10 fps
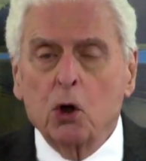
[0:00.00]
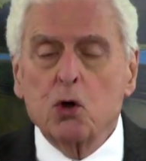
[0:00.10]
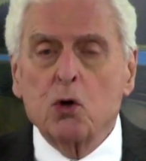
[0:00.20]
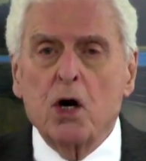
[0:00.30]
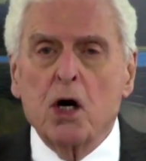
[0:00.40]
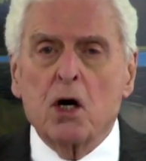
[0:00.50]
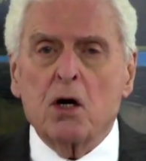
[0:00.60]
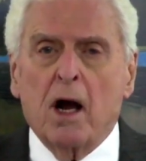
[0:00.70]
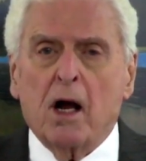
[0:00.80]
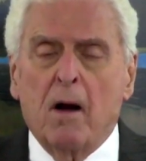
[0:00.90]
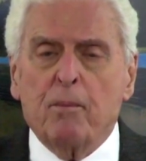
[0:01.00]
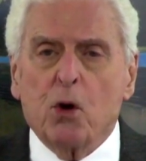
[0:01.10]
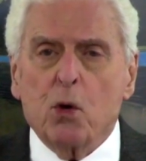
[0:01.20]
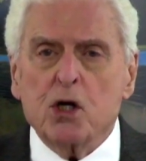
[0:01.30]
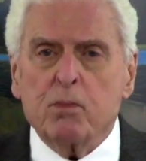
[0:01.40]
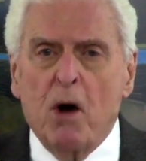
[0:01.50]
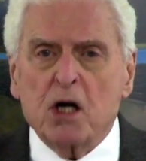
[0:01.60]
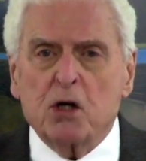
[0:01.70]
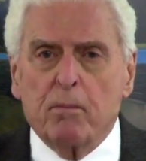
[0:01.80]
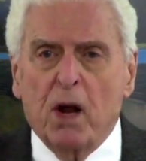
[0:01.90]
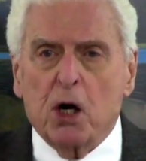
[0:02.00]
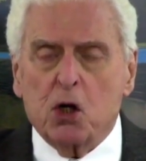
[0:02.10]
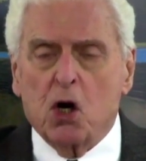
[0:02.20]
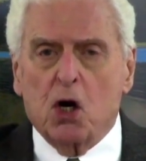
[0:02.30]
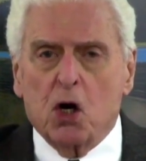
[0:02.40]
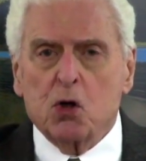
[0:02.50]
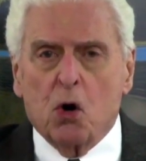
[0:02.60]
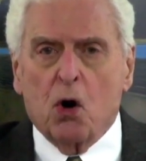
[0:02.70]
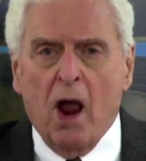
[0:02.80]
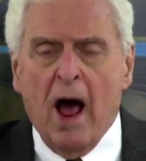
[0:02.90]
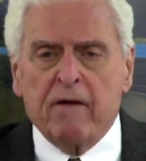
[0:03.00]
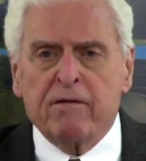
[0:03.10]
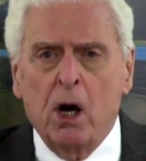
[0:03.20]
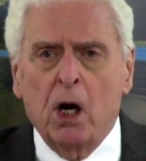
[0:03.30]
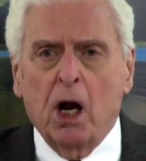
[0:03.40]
you need to take up the responsibility in your life,